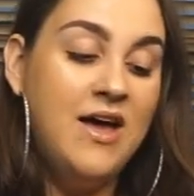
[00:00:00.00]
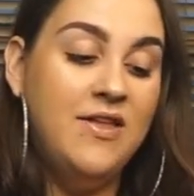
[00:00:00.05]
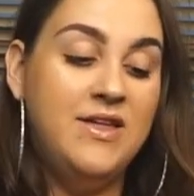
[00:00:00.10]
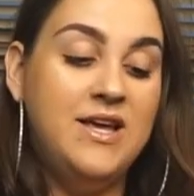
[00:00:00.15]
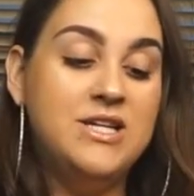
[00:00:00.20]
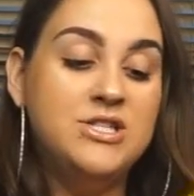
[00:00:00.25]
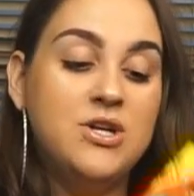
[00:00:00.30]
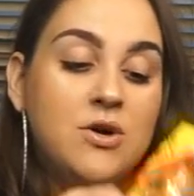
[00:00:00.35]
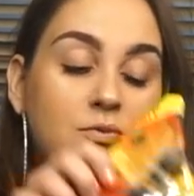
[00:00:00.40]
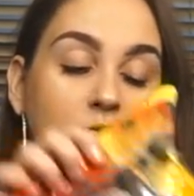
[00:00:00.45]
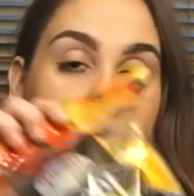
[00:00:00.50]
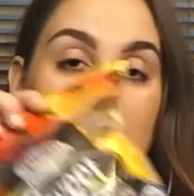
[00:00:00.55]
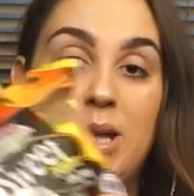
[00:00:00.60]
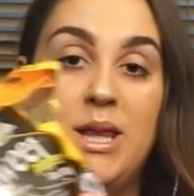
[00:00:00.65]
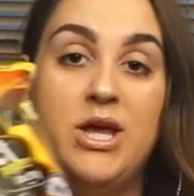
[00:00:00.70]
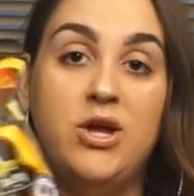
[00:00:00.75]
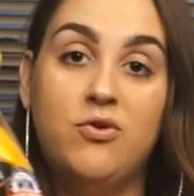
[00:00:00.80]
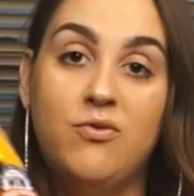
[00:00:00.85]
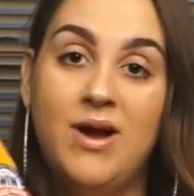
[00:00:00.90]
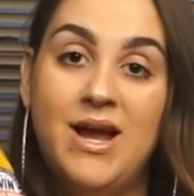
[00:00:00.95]
These are
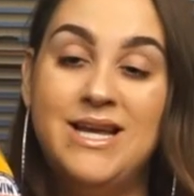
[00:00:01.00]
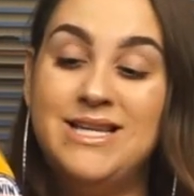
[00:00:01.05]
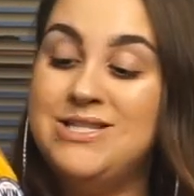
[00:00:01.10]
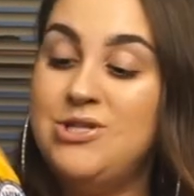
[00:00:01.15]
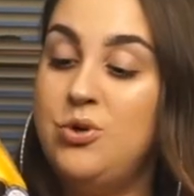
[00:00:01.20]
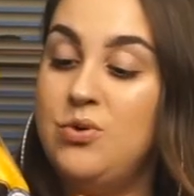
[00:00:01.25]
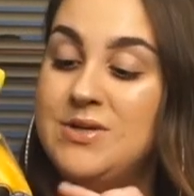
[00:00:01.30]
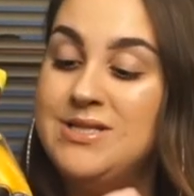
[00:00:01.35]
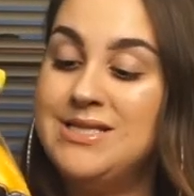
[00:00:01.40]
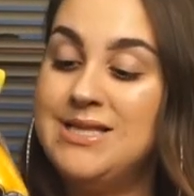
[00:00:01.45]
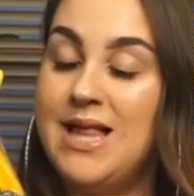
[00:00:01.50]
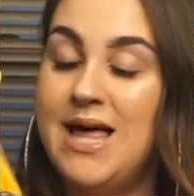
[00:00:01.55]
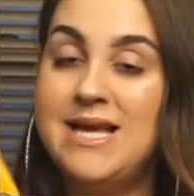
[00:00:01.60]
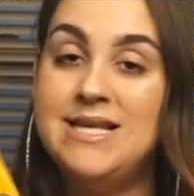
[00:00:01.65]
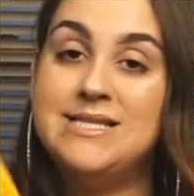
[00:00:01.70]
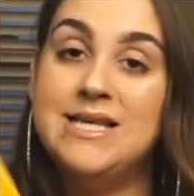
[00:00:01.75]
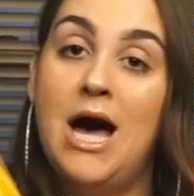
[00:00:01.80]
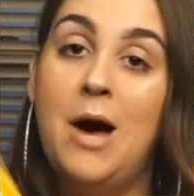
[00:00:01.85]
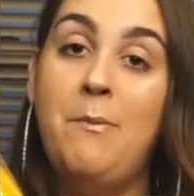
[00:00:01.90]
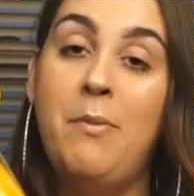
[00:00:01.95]
really great to
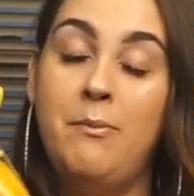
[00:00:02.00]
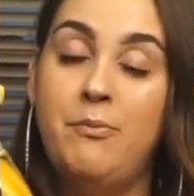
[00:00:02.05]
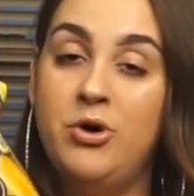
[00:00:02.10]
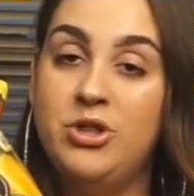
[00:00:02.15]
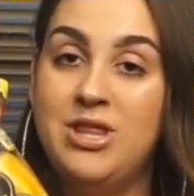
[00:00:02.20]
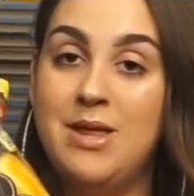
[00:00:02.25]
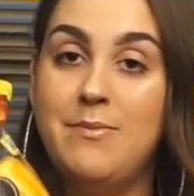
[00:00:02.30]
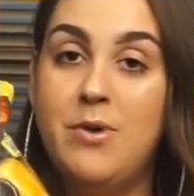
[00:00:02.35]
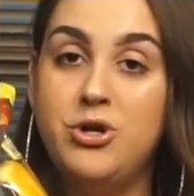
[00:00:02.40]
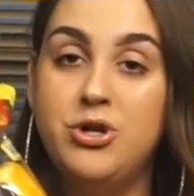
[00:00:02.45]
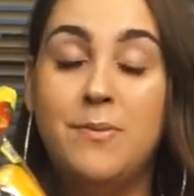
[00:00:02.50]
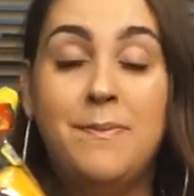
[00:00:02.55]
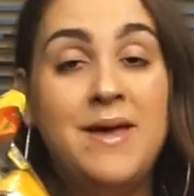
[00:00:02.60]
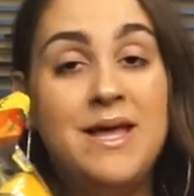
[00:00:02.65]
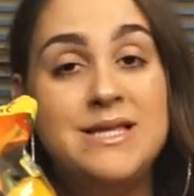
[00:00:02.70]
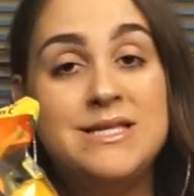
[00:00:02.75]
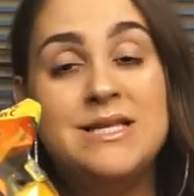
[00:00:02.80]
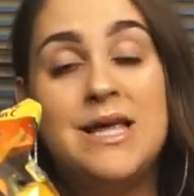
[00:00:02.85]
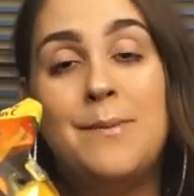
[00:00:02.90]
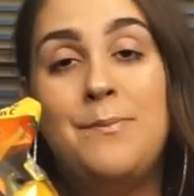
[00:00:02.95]
slice up and put them on your
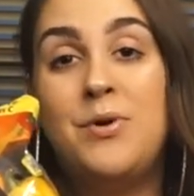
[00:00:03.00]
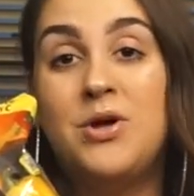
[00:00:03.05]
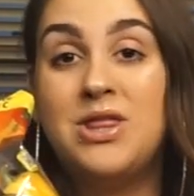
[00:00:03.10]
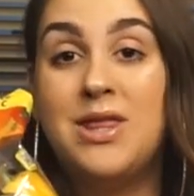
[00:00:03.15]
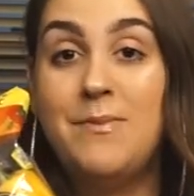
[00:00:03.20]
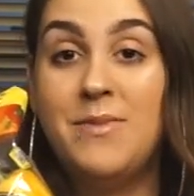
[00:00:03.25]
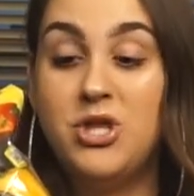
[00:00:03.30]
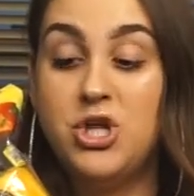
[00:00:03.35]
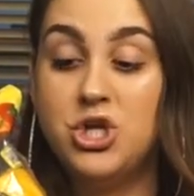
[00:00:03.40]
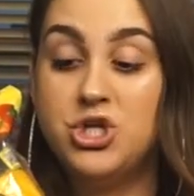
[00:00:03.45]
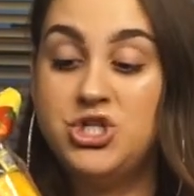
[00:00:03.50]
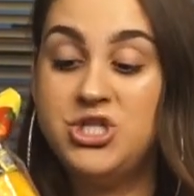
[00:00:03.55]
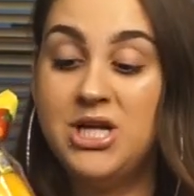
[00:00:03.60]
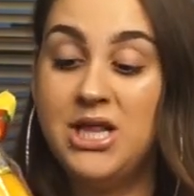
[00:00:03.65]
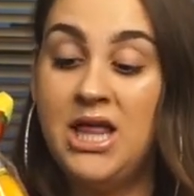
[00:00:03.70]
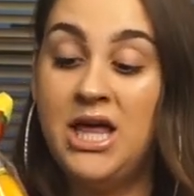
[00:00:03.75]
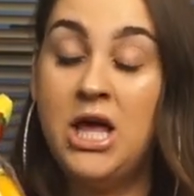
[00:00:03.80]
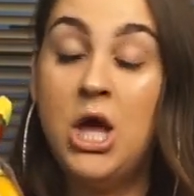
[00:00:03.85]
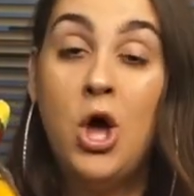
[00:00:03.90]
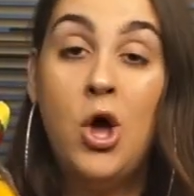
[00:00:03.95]
pizza, put them in your
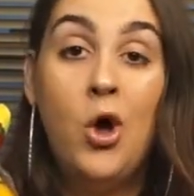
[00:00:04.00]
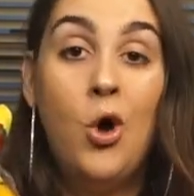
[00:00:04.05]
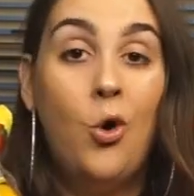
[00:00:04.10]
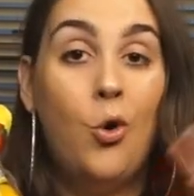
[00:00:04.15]
chili,